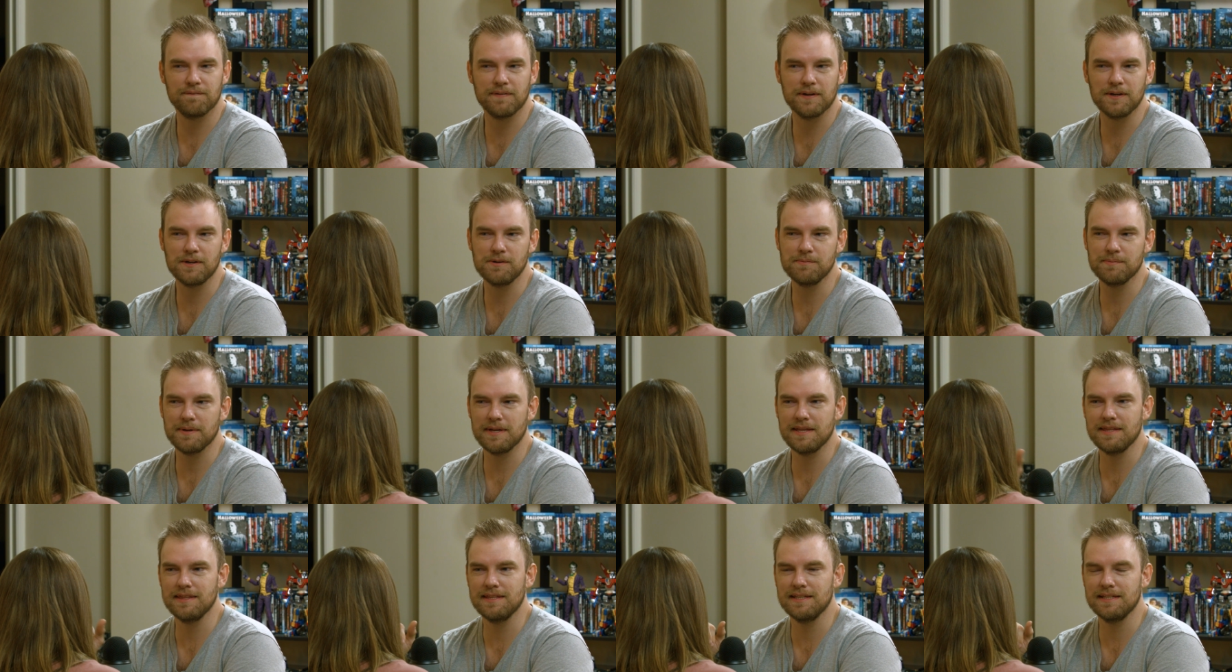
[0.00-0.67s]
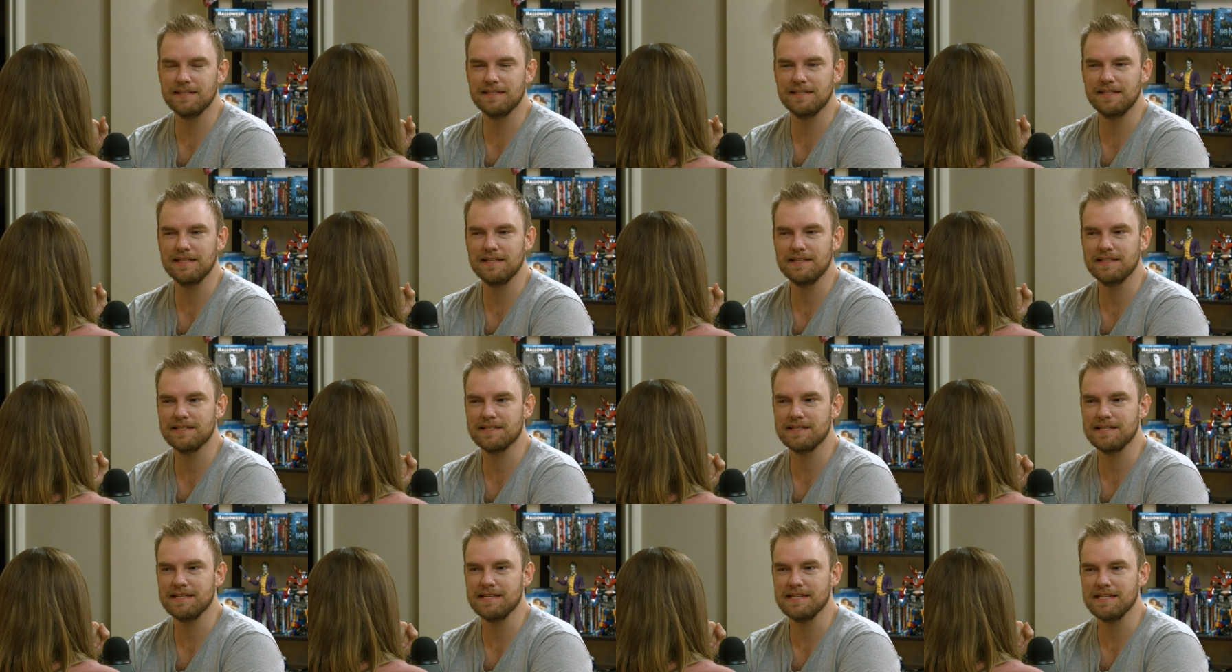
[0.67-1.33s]
film in the
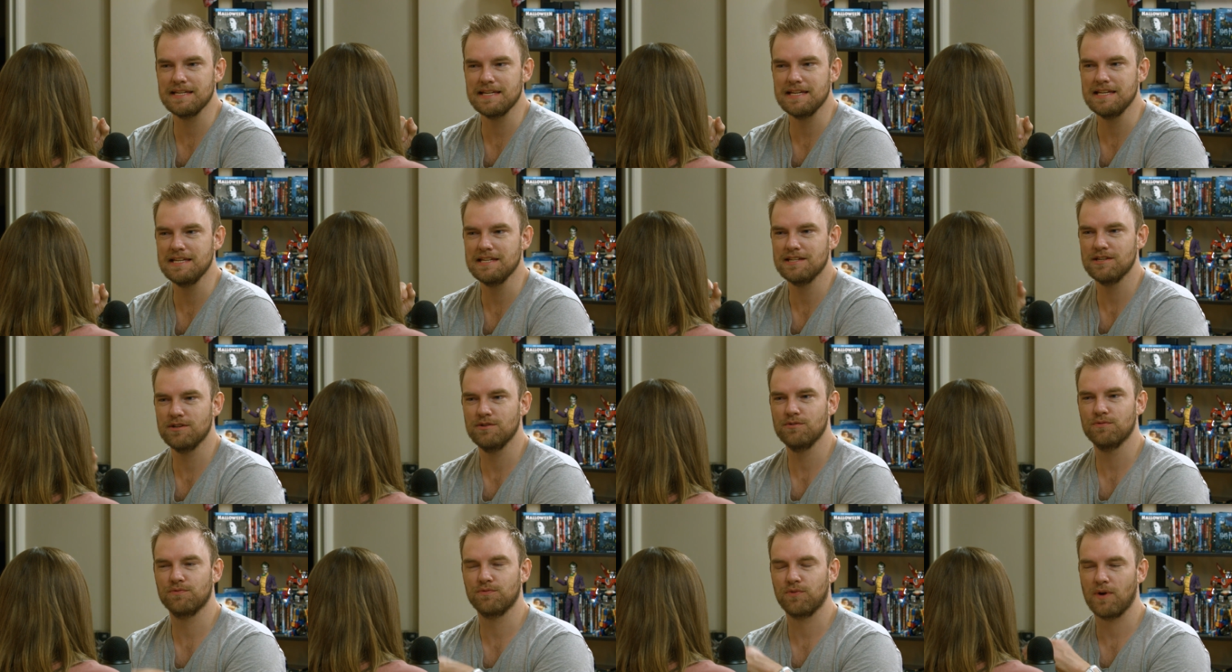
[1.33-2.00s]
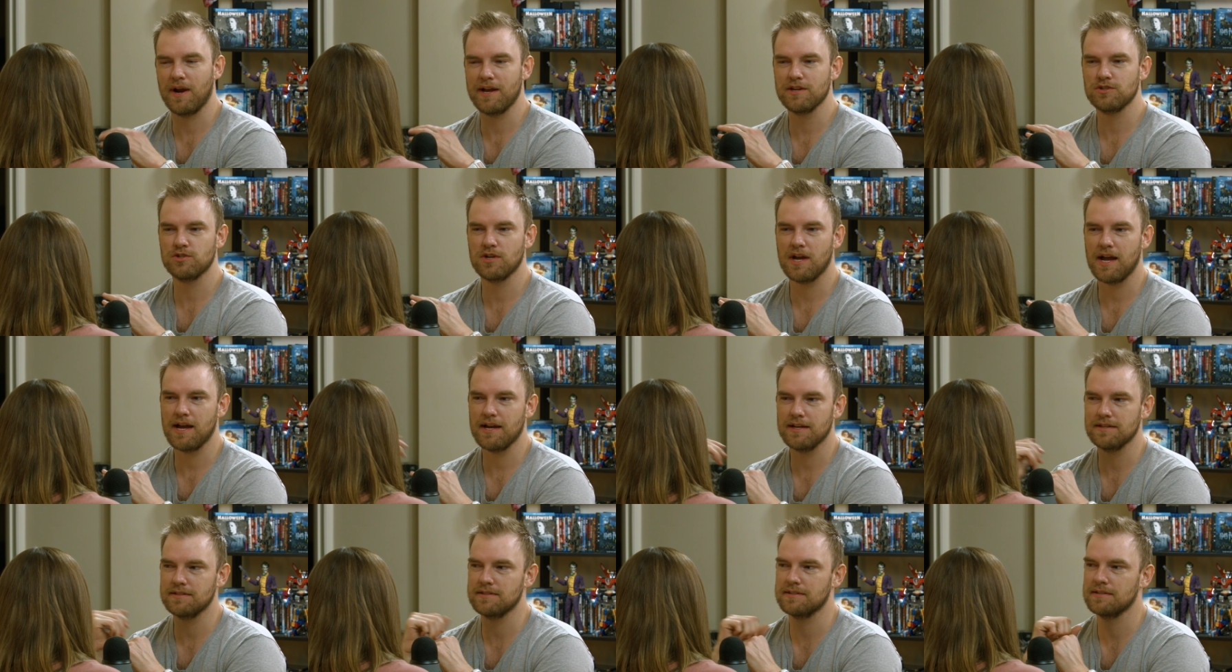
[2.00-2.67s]
DCEU
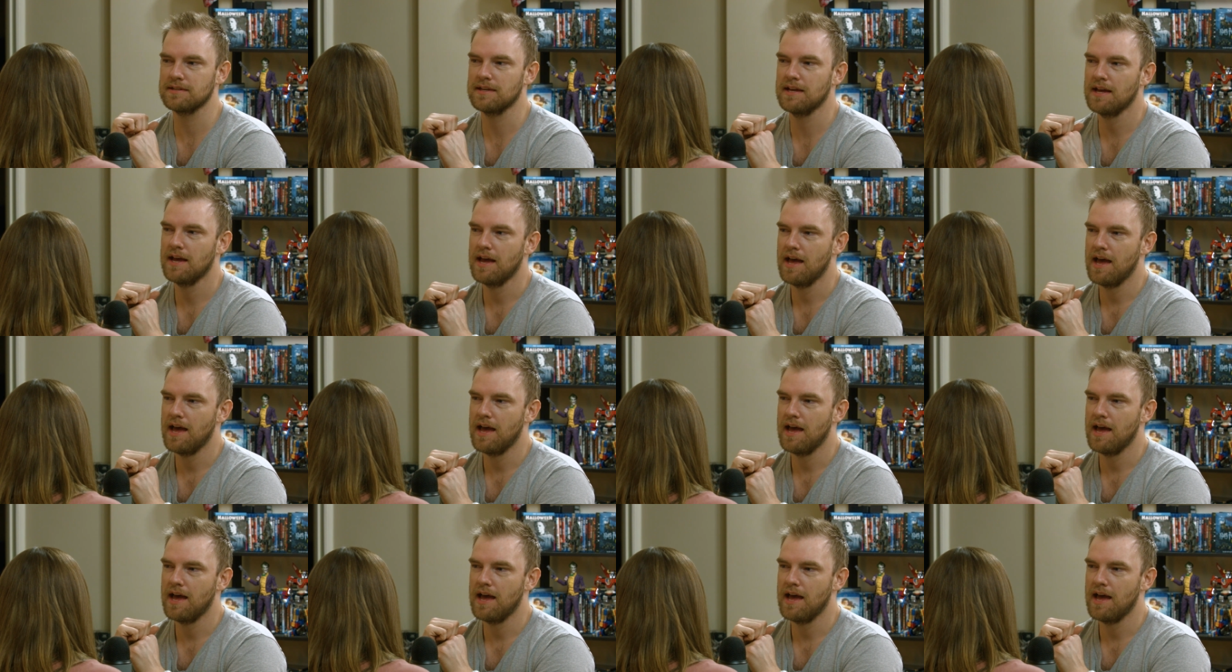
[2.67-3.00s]
franchise.